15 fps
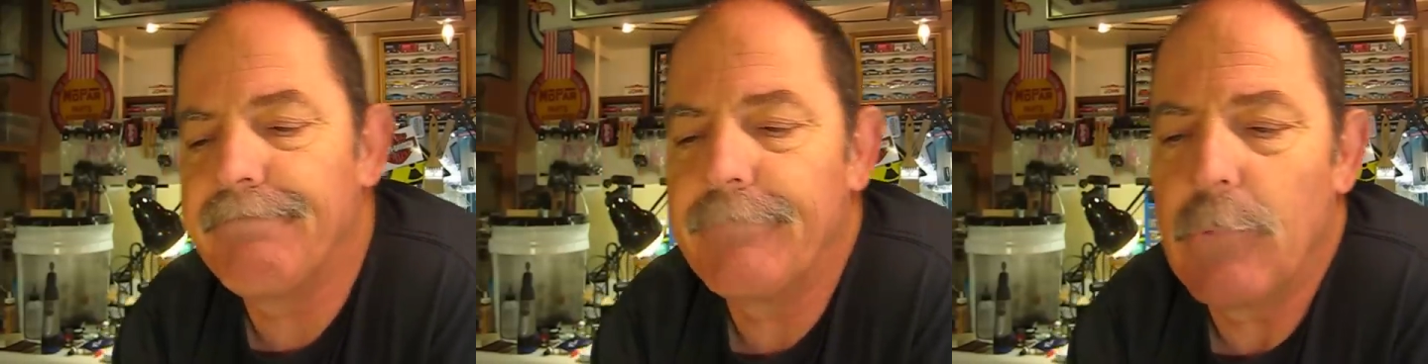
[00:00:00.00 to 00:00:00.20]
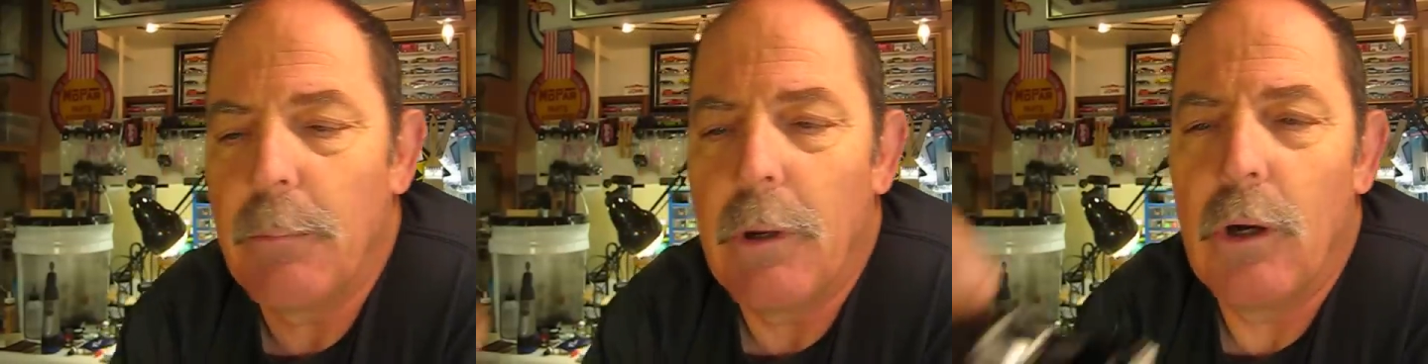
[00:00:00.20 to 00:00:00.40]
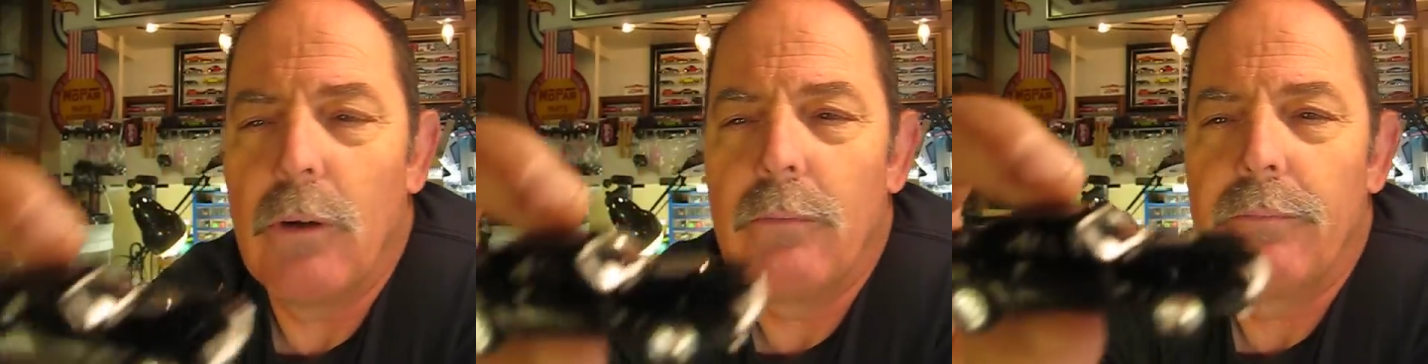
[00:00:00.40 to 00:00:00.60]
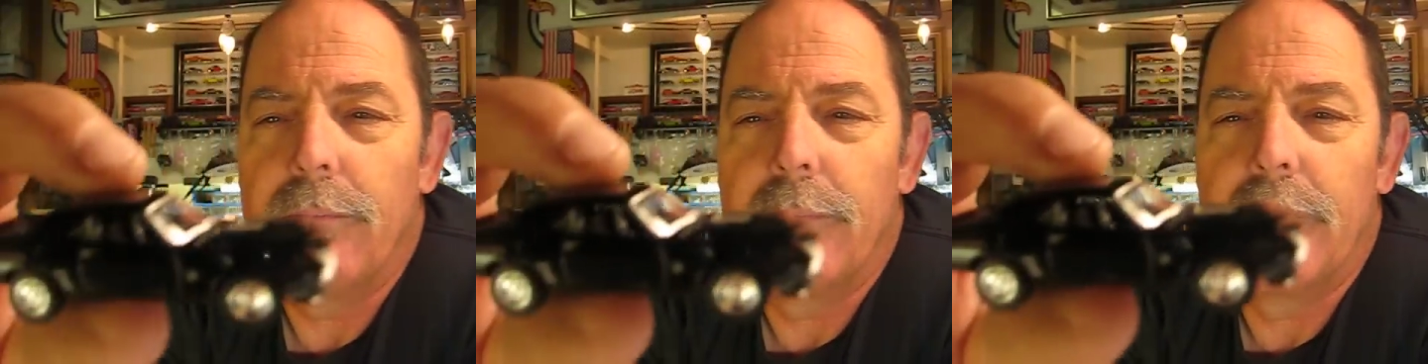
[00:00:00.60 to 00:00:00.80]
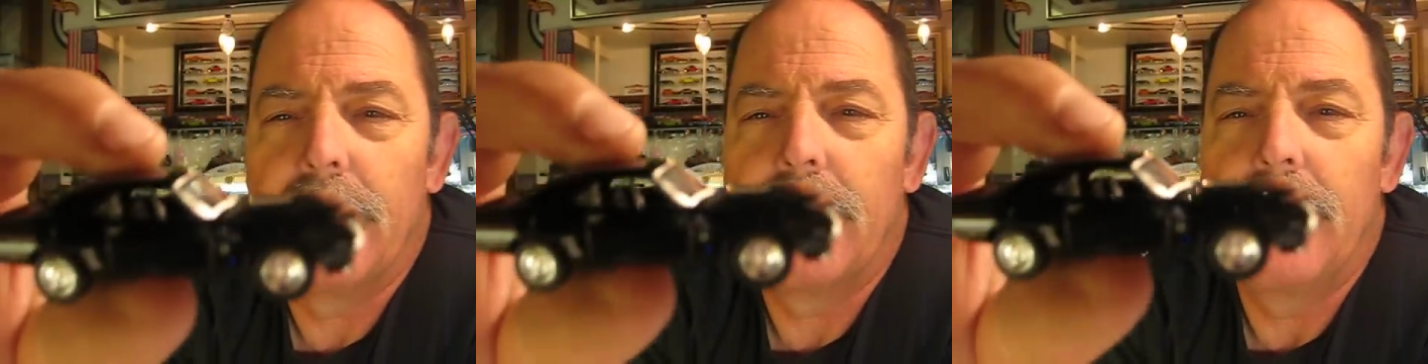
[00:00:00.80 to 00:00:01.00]
Camaro,
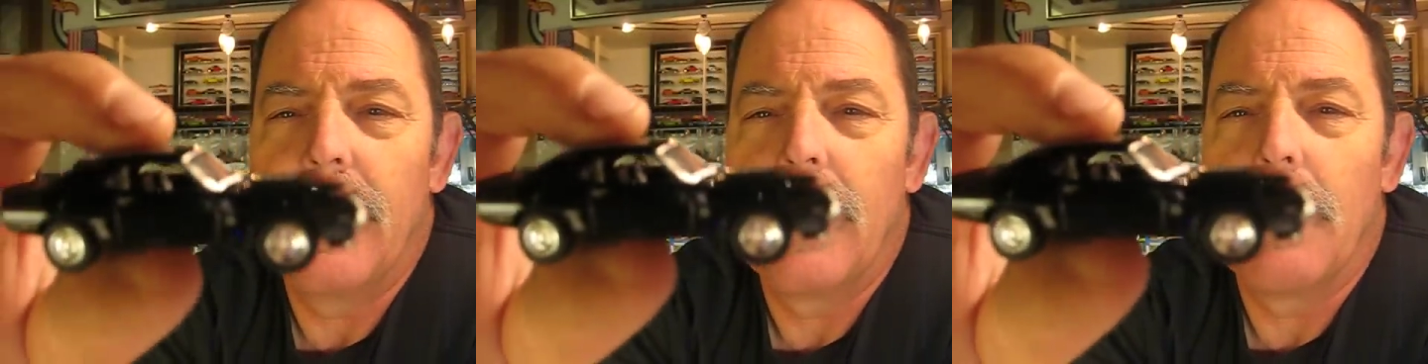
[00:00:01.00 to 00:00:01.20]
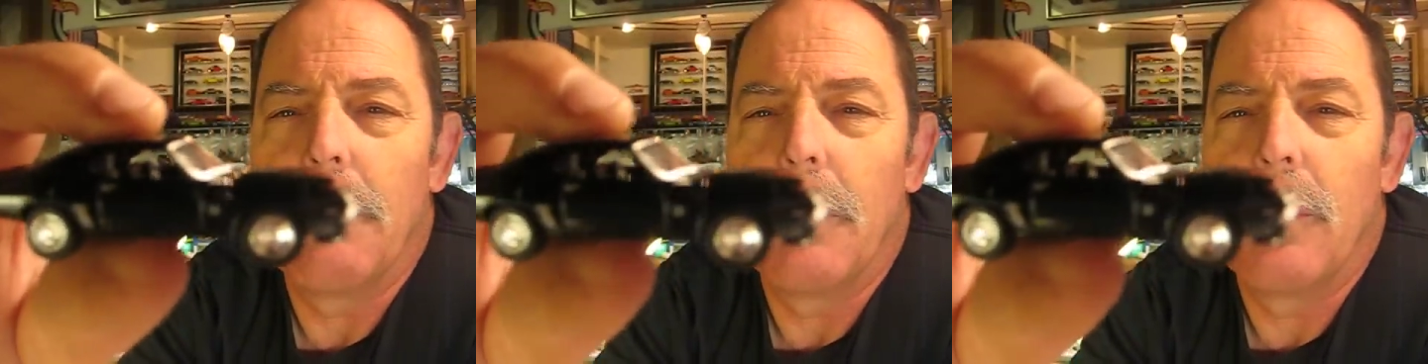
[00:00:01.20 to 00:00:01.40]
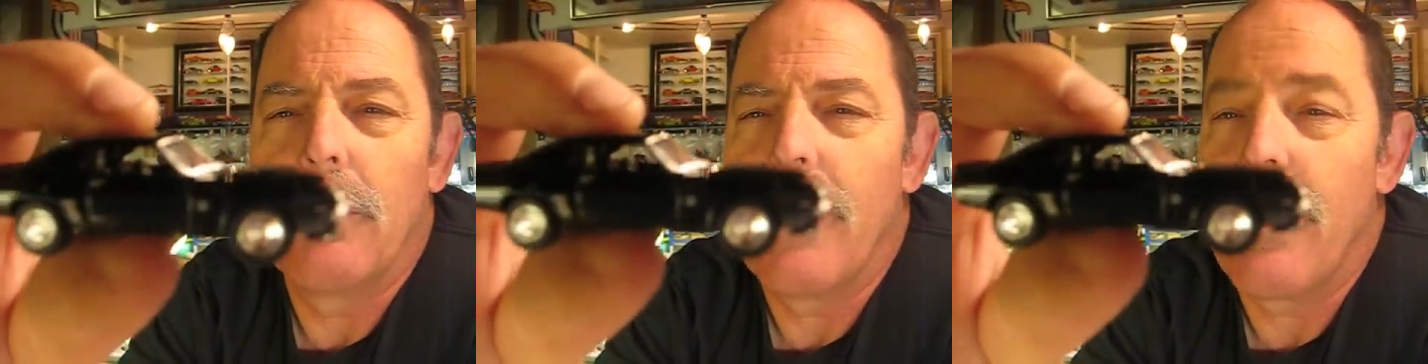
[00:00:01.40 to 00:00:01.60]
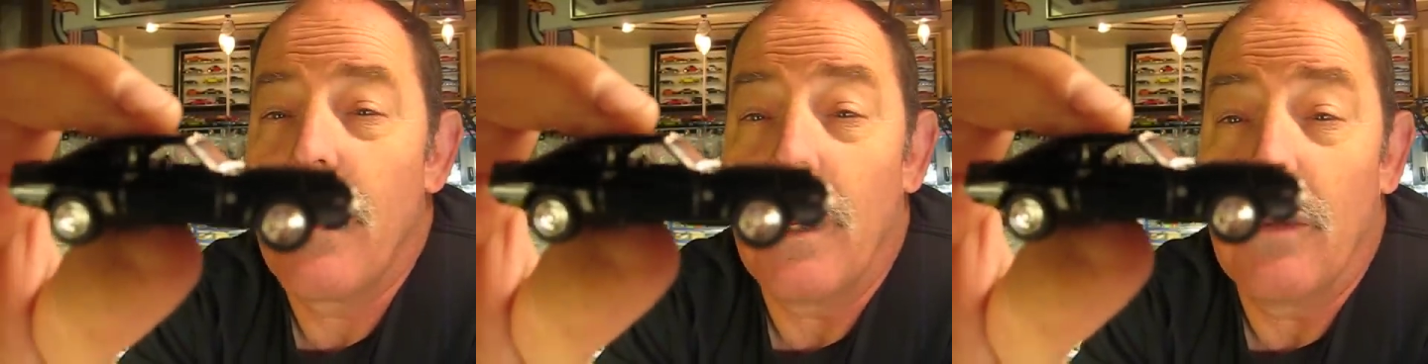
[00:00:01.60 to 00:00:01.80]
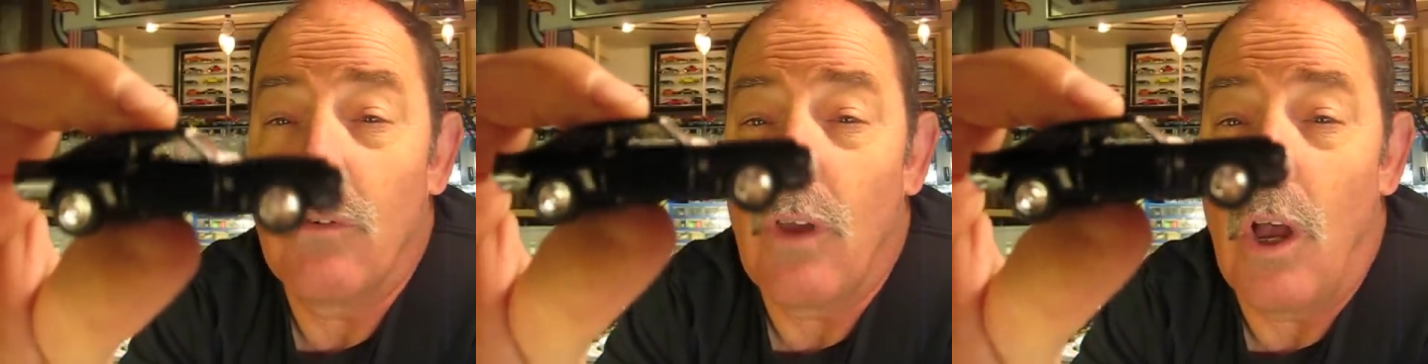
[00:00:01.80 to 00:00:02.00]
69 Camaro. That
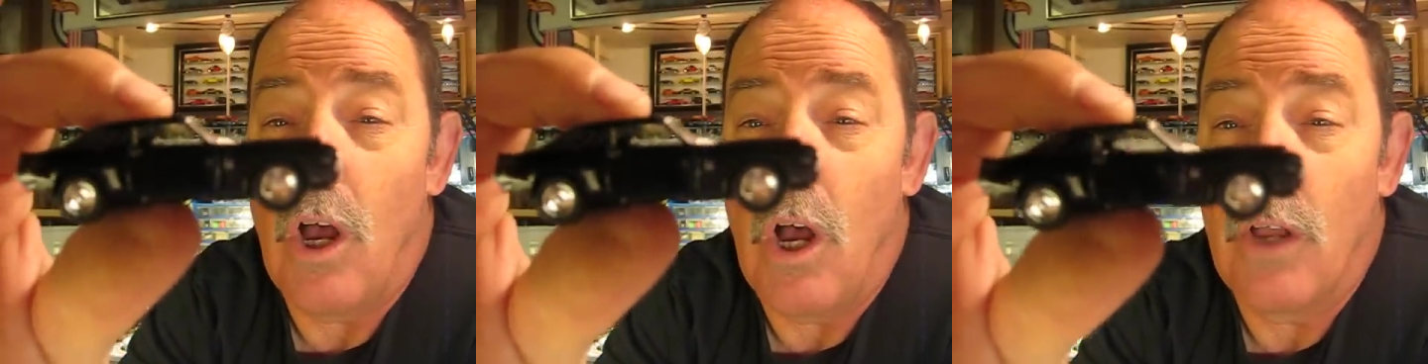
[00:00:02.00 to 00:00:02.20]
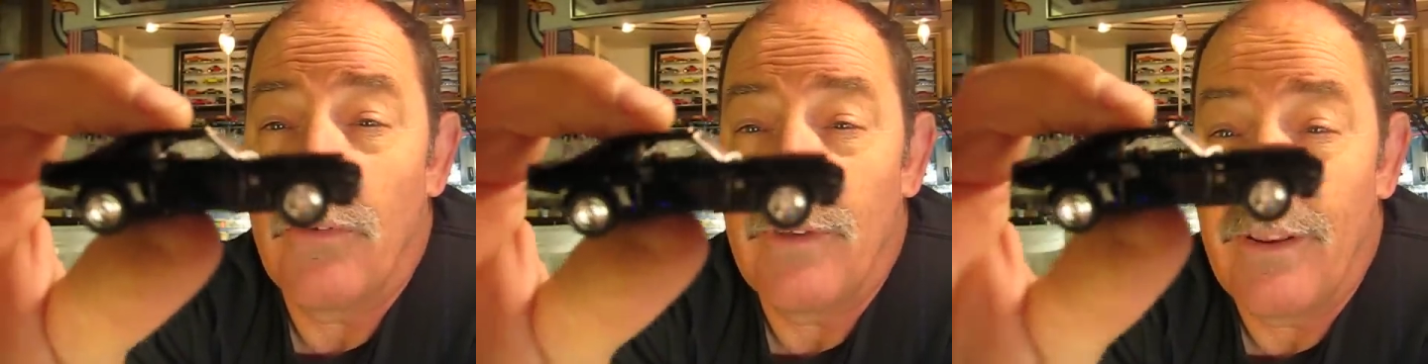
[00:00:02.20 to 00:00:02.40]
thing is awesome.